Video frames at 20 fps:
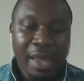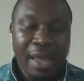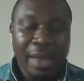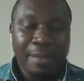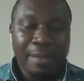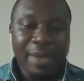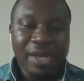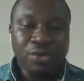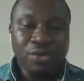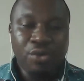
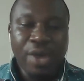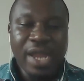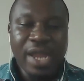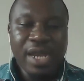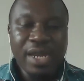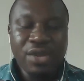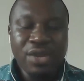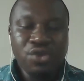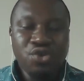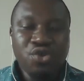But
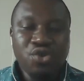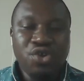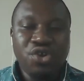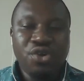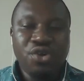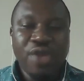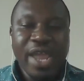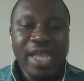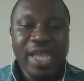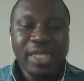when you
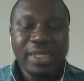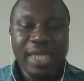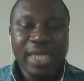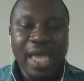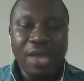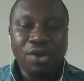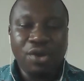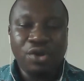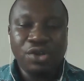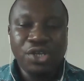create a
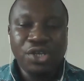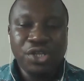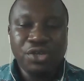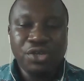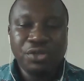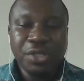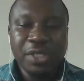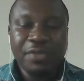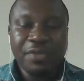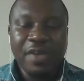conducive